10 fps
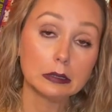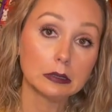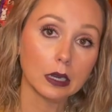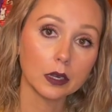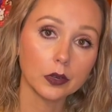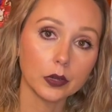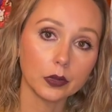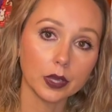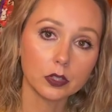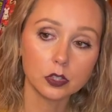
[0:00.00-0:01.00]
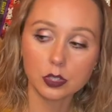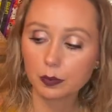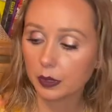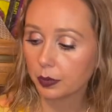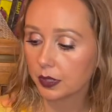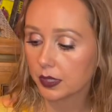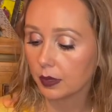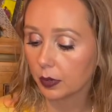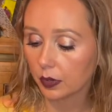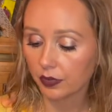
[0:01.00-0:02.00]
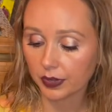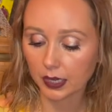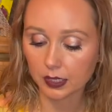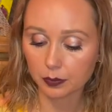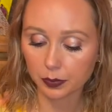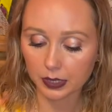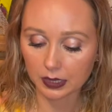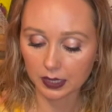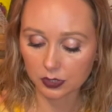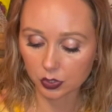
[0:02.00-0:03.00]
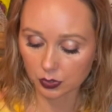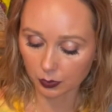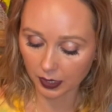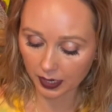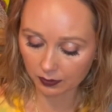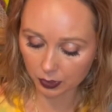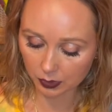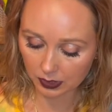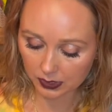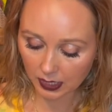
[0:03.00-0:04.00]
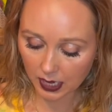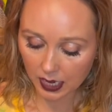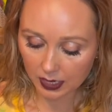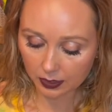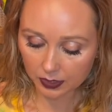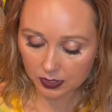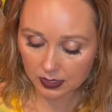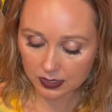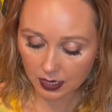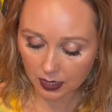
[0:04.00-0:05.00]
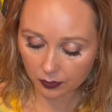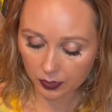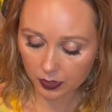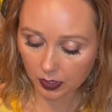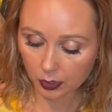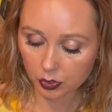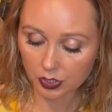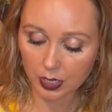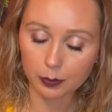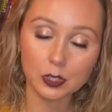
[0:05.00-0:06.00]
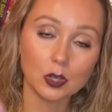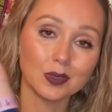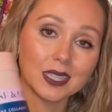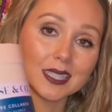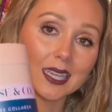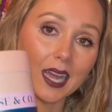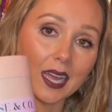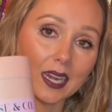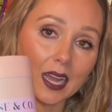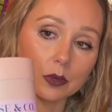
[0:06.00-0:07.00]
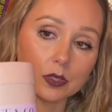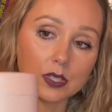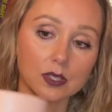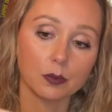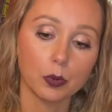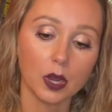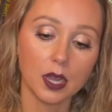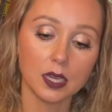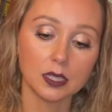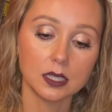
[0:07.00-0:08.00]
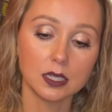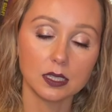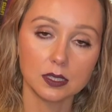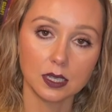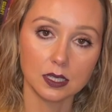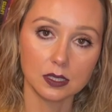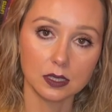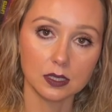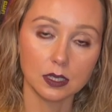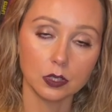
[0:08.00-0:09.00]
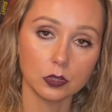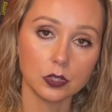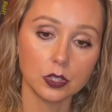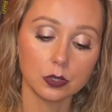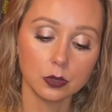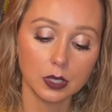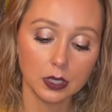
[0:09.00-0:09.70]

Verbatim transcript: I don't know, that could just be a placebo effect, but that's just what I have noticed. Now this is not a very large tub. It's only 10 ounces of product. It is nicely sealed too.